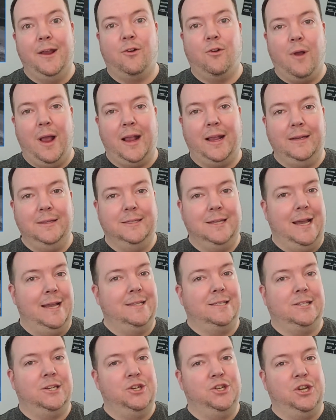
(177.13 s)
Kraken
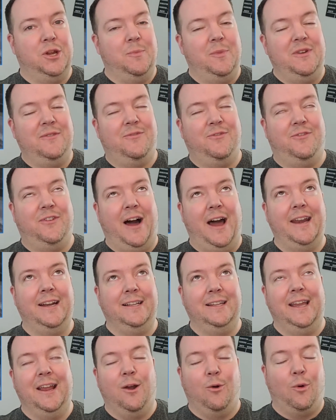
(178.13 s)
Dice shipment
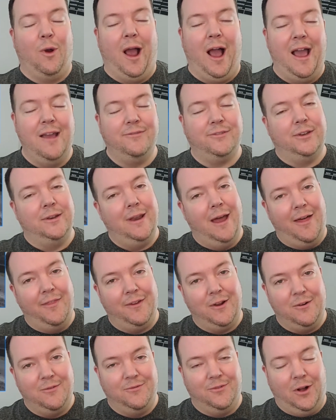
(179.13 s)
finally arrived. Not
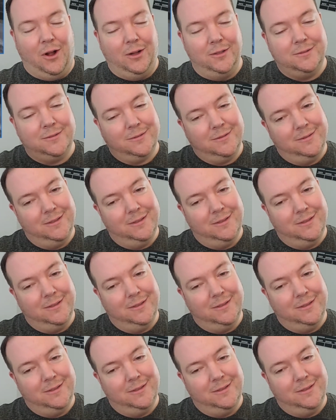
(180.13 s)
their fault.